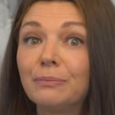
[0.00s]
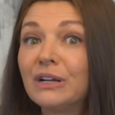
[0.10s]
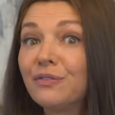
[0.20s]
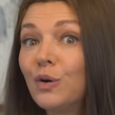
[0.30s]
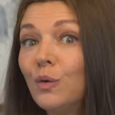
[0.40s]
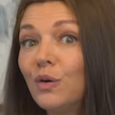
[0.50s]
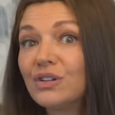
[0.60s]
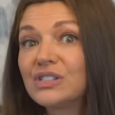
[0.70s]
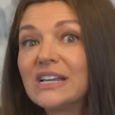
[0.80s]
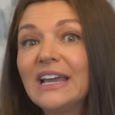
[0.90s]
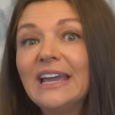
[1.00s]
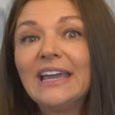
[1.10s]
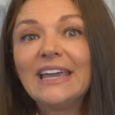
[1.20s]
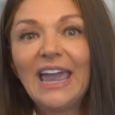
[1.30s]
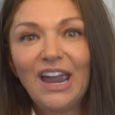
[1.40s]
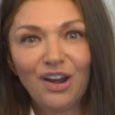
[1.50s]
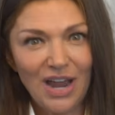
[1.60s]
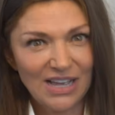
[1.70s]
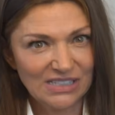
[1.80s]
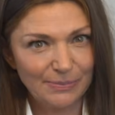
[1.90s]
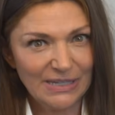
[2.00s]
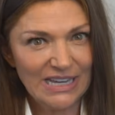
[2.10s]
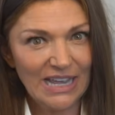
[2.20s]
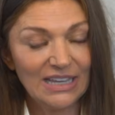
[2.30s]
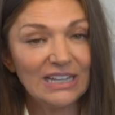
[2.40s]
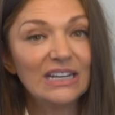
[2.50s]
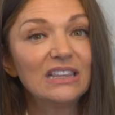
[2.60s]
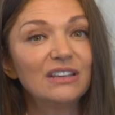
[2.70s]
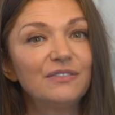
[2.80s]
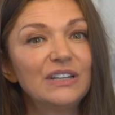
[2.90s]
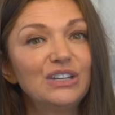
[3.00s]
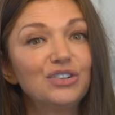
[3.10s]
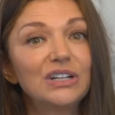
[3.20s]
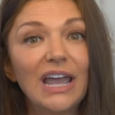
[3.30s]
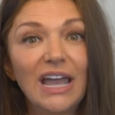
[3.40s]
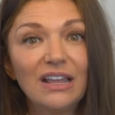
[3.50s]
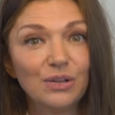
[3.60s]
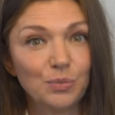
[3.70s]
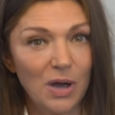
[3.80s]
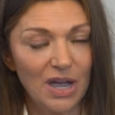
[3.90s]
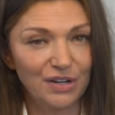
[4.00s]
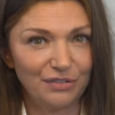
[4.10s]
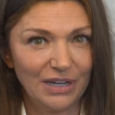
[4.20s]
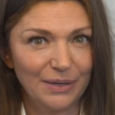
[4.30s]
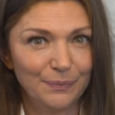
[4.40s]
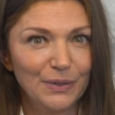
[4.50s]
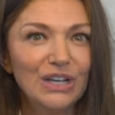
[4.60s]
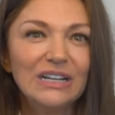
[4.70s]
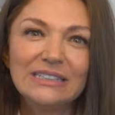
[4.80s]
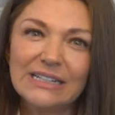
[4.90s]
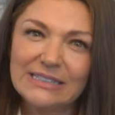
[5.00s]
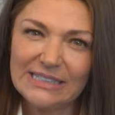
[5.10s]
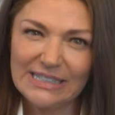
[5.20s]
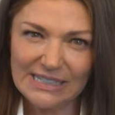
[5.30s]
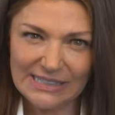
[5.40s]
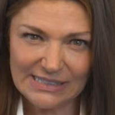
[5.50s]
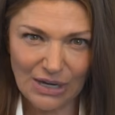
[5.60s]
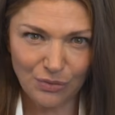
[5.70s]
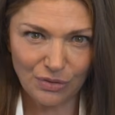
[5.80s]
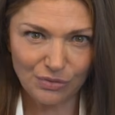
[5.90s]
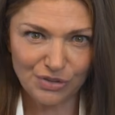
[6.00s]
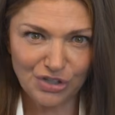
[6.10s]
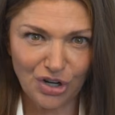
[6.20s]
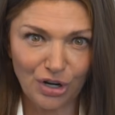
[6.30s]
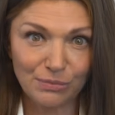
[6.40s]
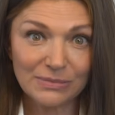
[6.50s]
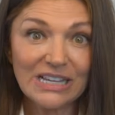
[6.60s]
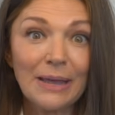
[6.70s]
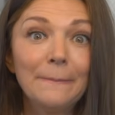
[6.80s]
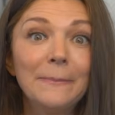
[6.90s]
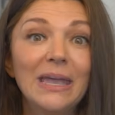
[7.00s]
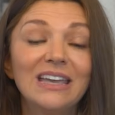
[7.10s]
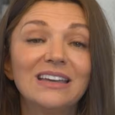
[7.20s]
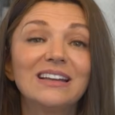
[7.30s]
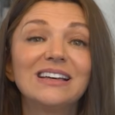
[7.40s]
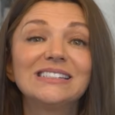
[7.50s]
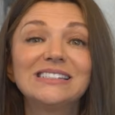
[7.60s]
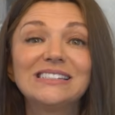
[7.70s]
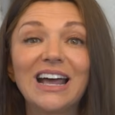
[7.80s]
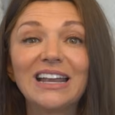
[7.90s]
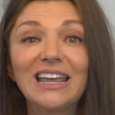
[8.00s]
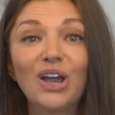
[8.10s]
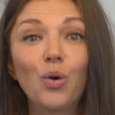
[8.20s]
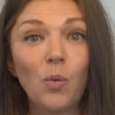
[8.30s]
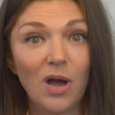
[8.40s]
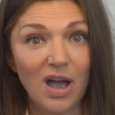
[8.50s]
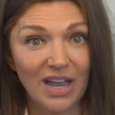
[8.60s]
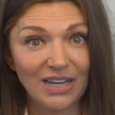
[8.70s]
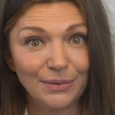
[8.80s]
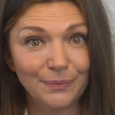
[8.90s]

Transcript: But of course, care has to be taken in the vineyard and the winery to tease out those charms and make it a stunning wine.